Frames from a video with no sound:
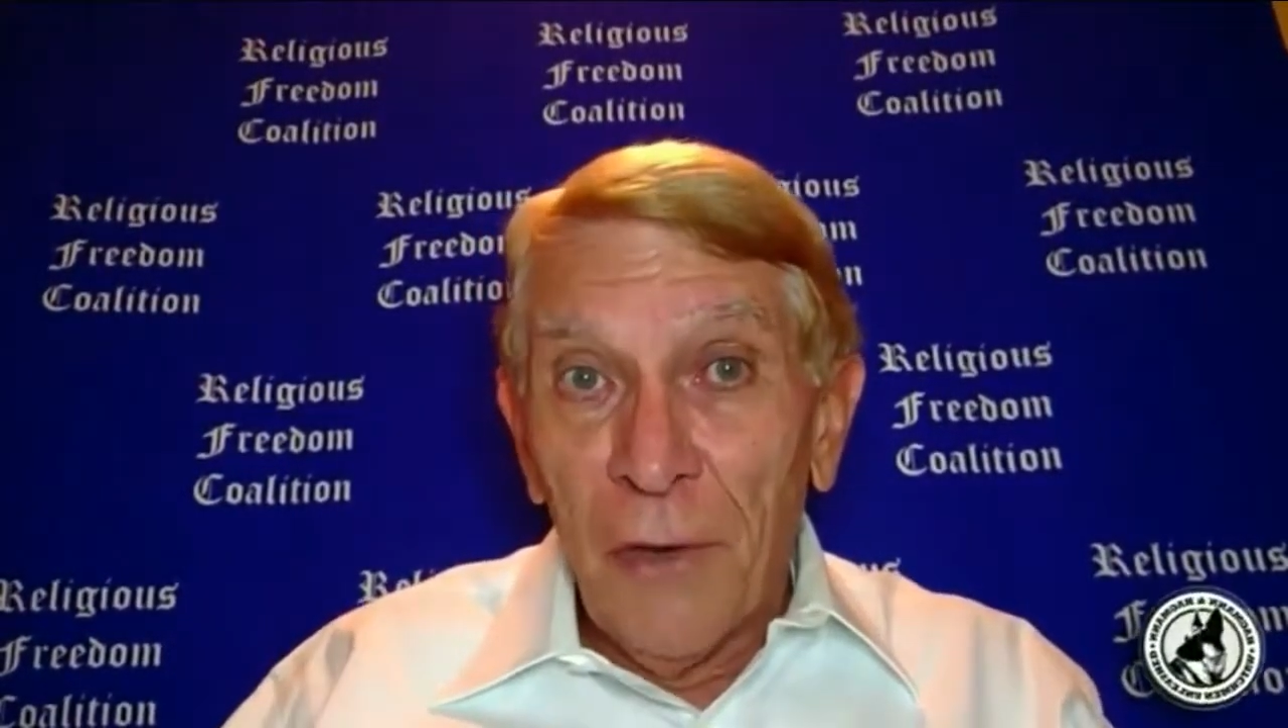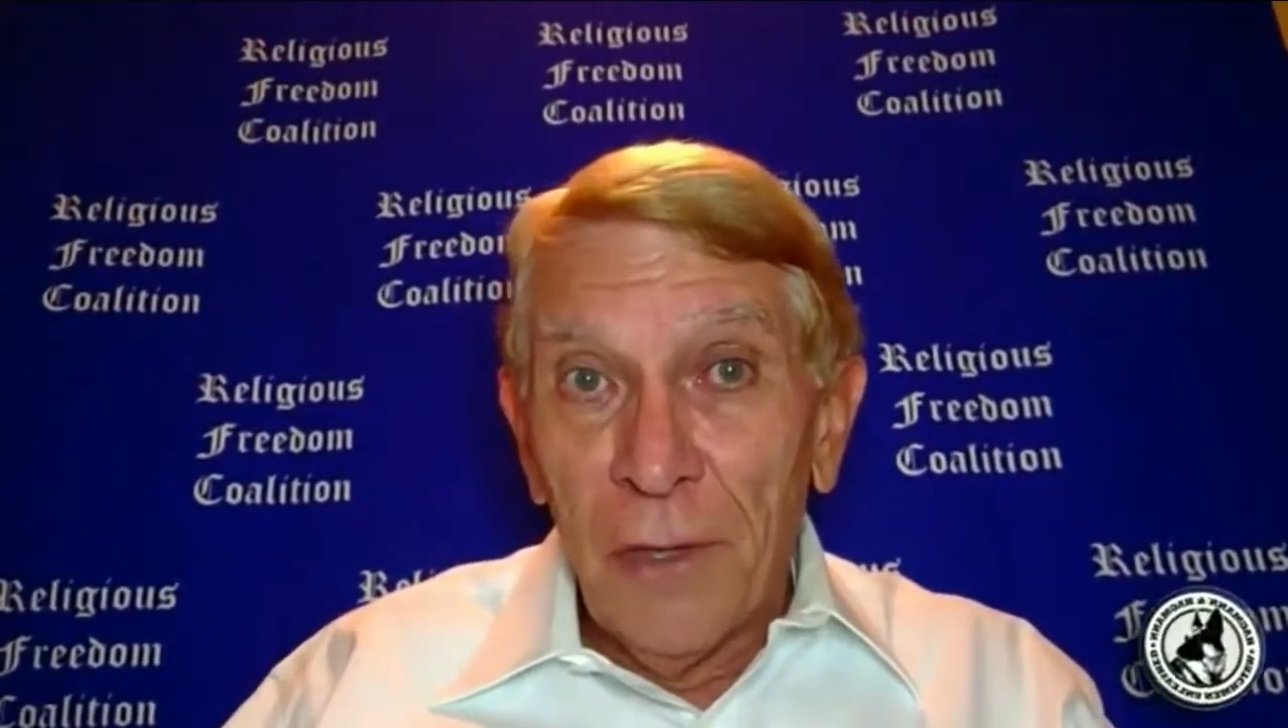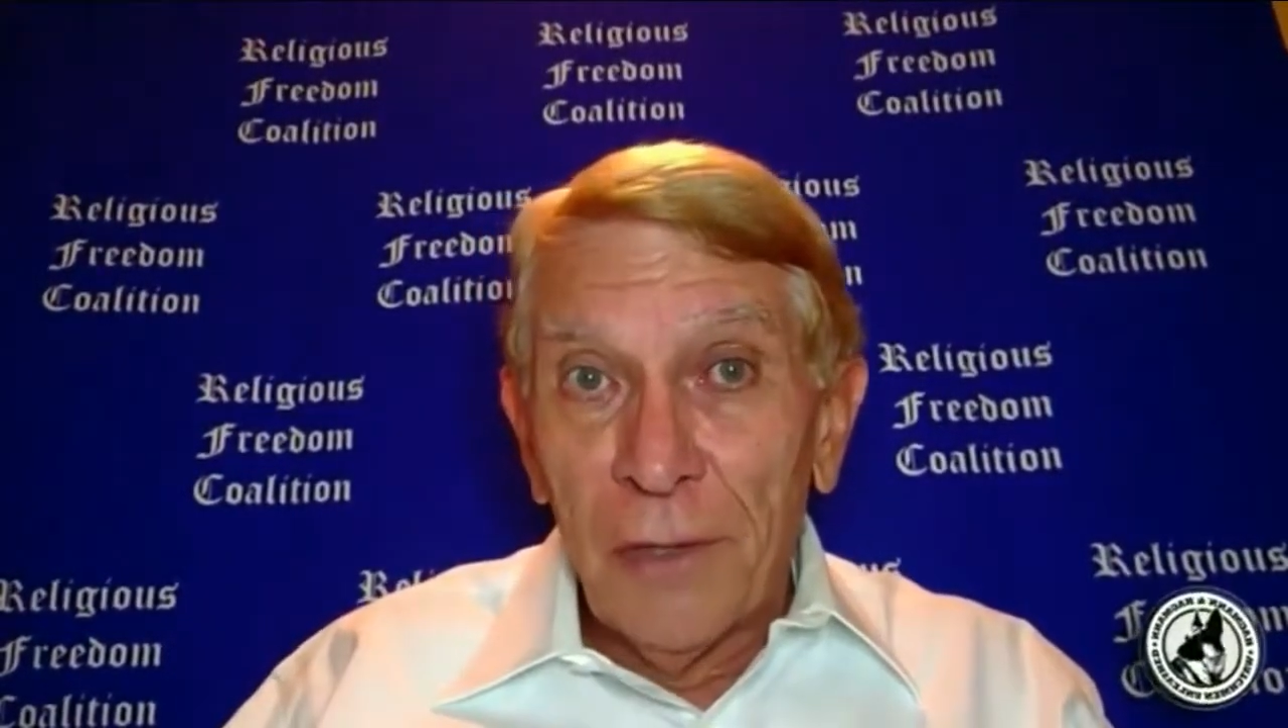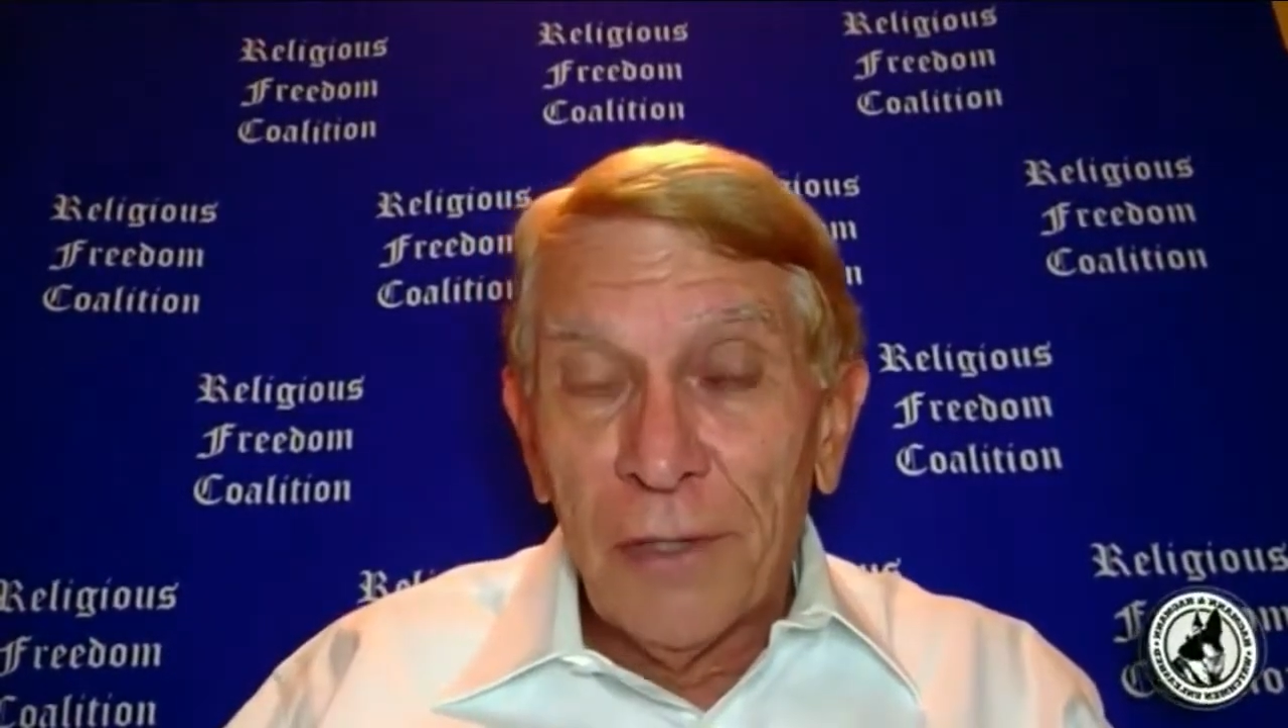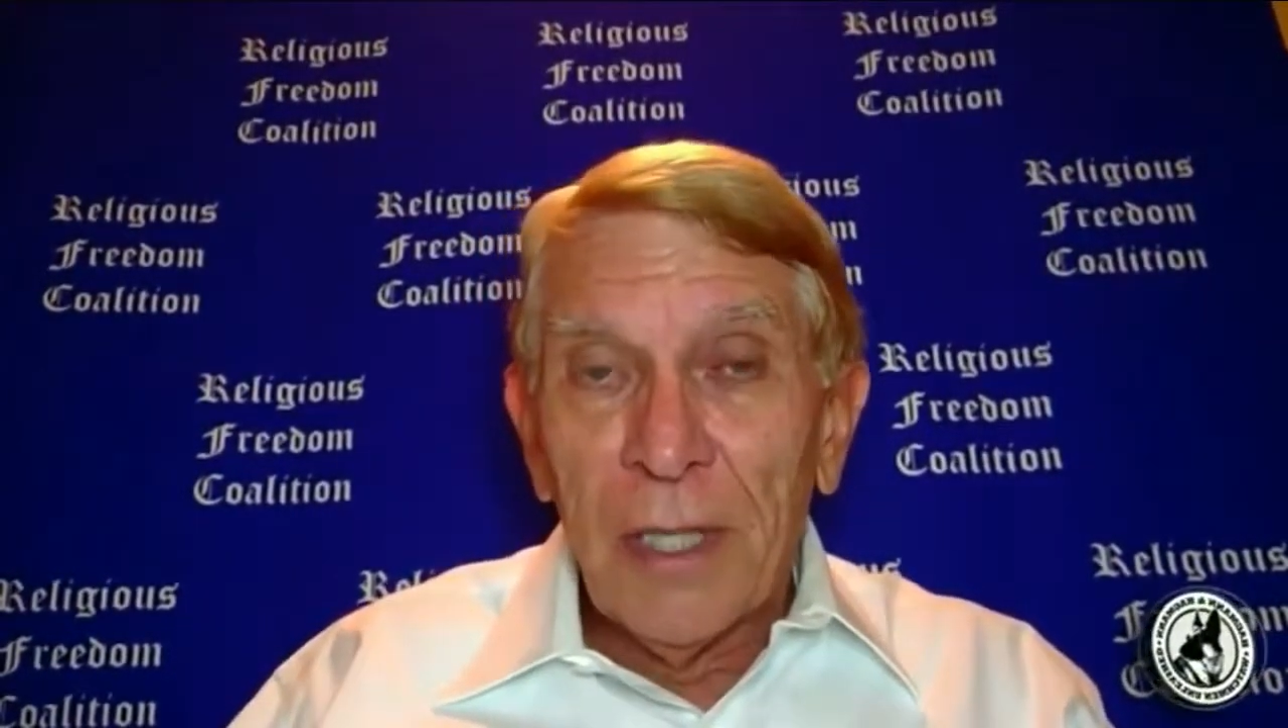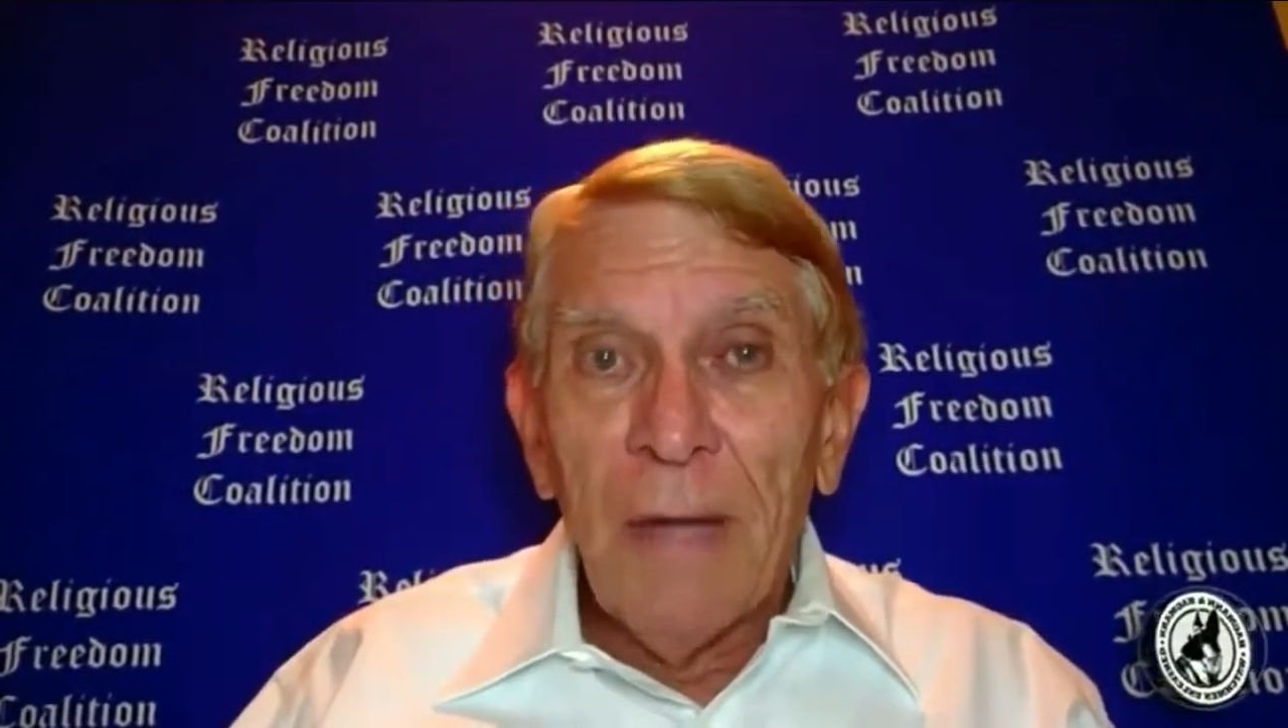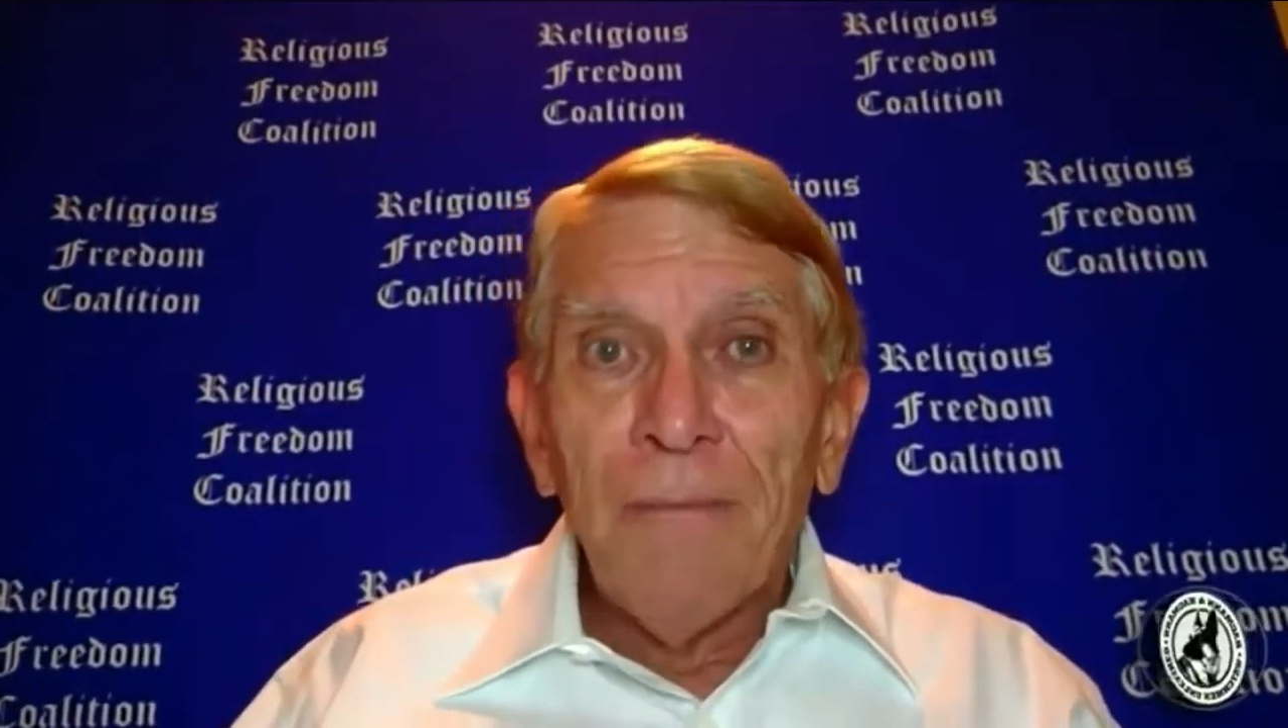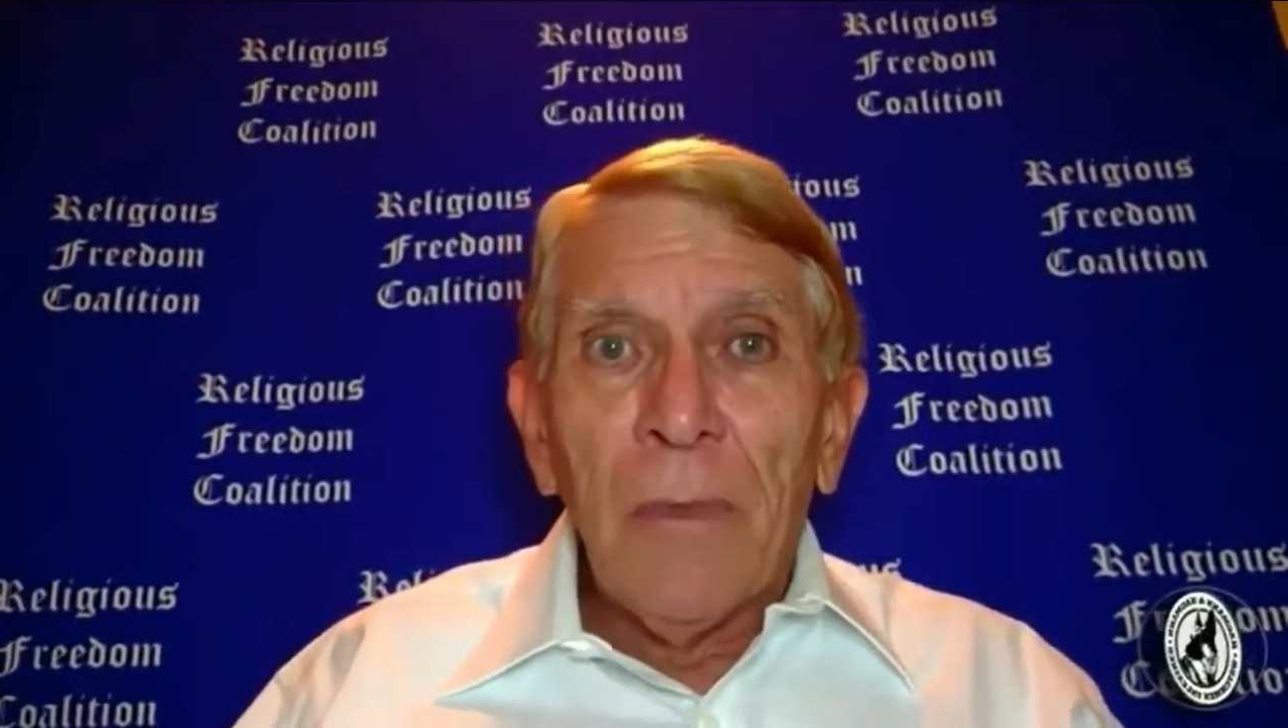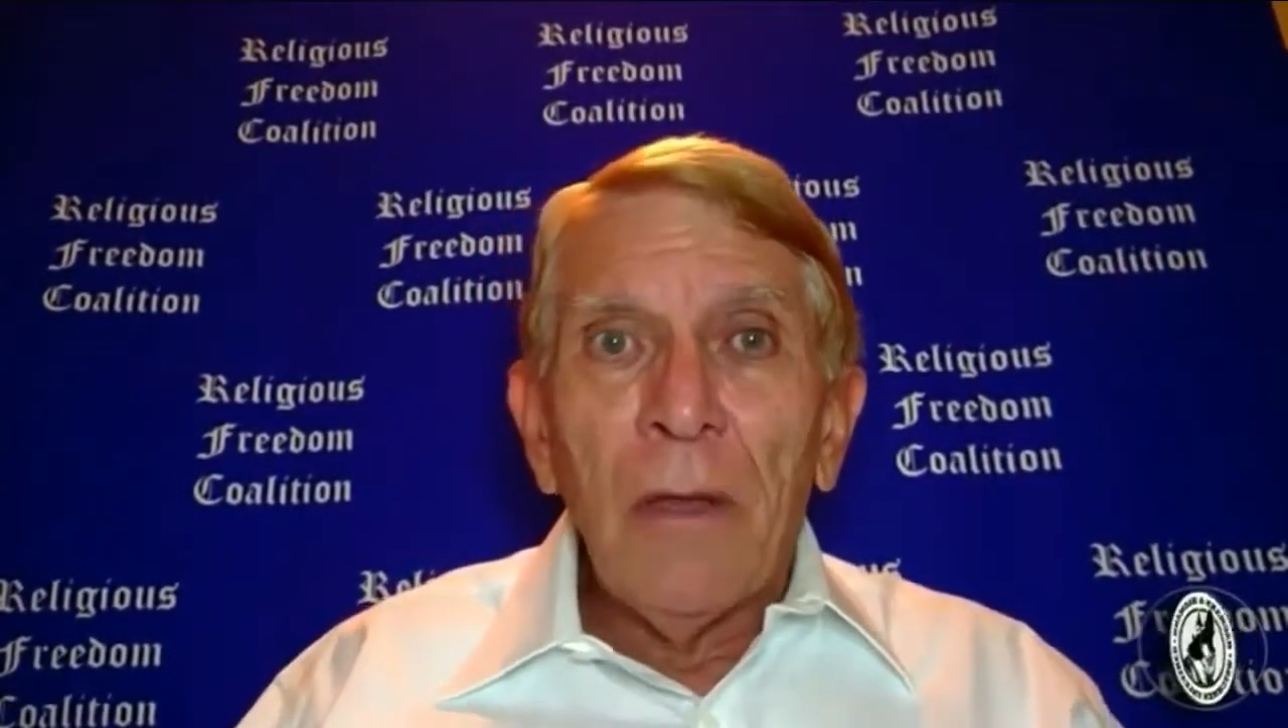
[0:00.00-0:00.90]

first,